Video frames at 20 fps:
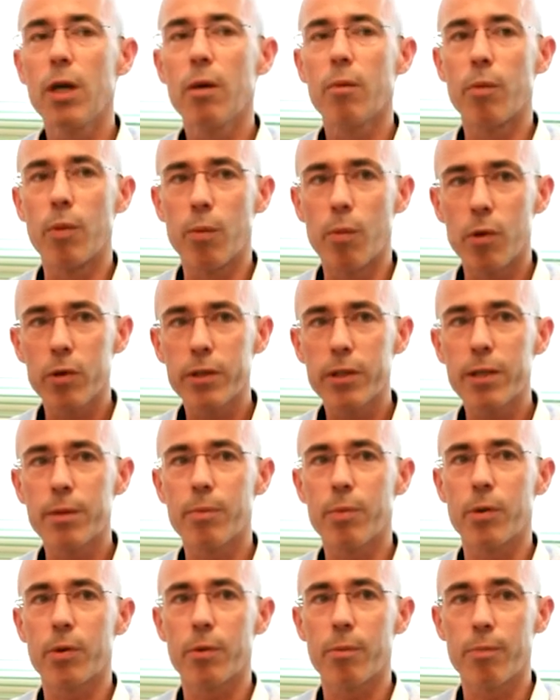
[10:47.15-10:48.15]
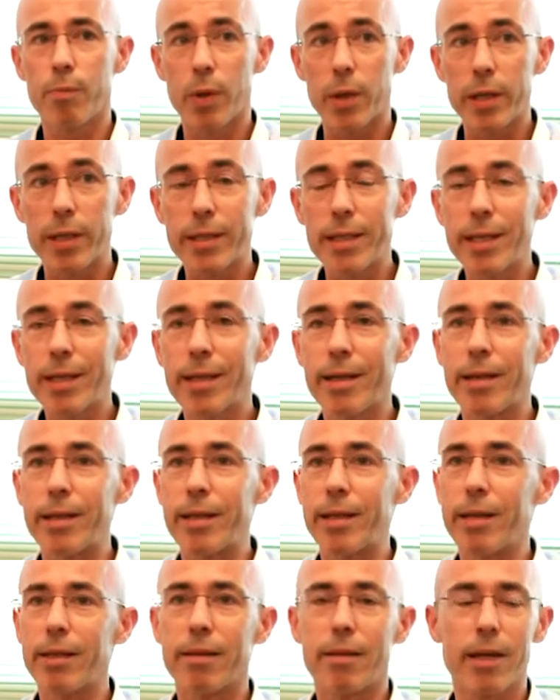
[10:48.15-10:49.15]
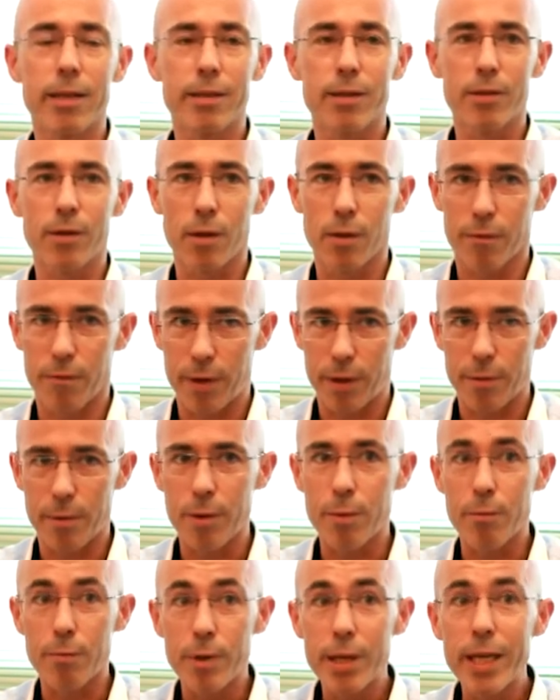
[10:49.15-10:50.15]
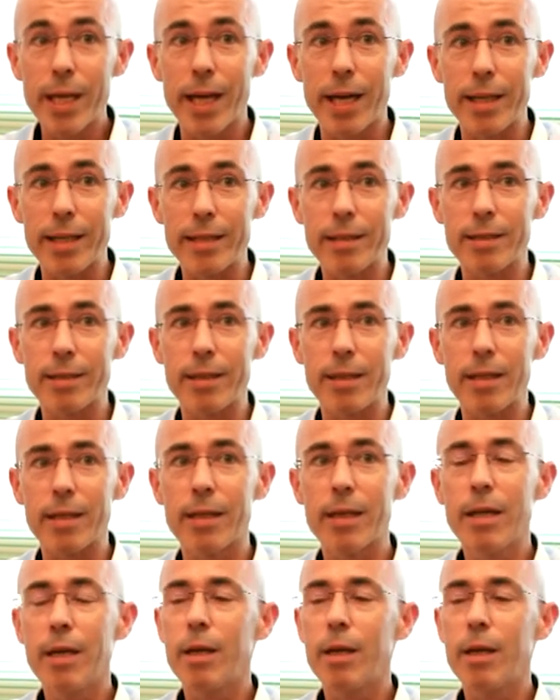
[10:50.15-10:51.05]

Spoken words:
But most important, politically, that's not very realistic.